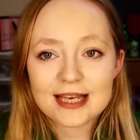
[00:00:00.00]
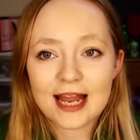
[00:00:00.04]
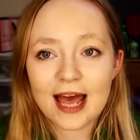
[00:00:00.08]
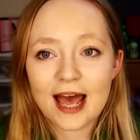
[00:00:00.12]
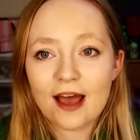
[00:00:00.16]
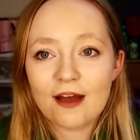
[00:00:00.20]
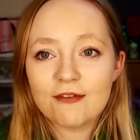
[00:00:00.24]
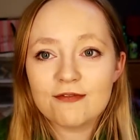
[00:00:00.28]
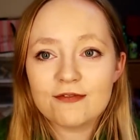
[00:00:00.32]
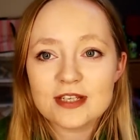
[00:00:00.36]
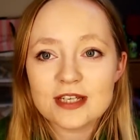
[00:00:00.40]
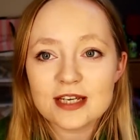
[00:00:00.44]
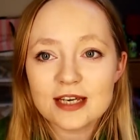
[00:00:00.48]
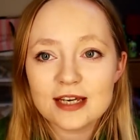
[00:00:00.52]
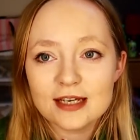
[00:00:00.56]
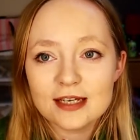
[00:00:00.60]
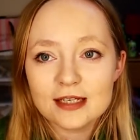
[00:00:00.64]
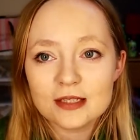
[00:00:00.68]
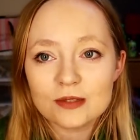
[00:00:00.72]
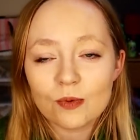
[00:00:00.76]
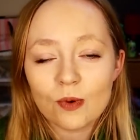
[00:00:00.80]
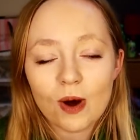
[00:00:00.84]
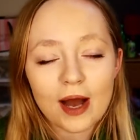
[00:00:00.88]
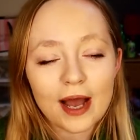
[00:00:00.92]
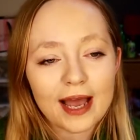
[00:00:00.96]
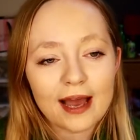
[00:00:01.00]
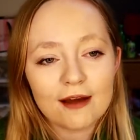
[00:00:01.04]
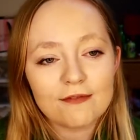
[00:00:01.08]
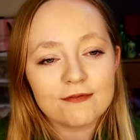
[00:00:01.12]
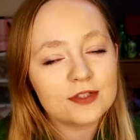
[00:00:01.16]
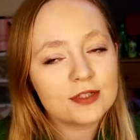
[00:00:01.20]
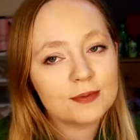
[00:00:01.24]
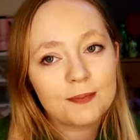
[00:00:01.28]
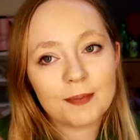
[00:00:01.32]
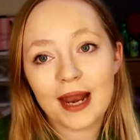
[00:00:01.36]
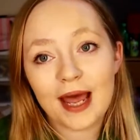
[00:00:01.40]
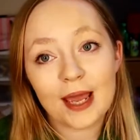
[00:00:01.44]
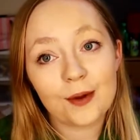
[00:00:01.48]
left is what I have
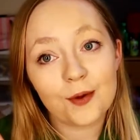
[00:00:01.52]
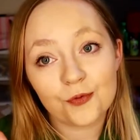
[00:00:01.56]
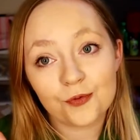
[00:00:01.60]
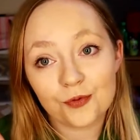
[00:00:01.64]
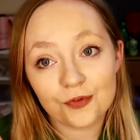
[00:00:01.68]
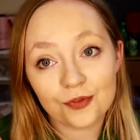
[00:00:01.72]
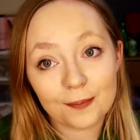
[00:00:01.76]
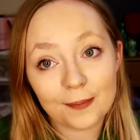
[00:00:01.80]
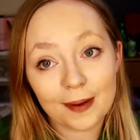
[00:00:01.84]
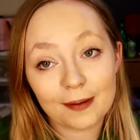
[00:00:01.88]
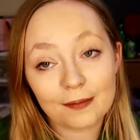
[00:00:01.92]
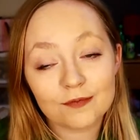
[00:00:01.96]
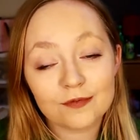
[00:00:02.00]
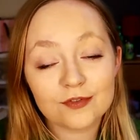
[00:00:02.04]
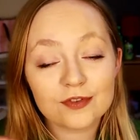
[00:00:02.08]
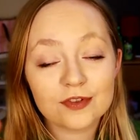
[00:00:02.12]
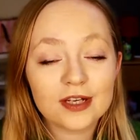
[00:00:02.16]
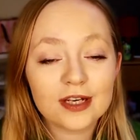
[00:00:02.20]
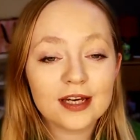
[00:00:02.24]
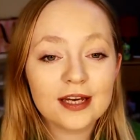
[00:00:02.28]
to play with the month.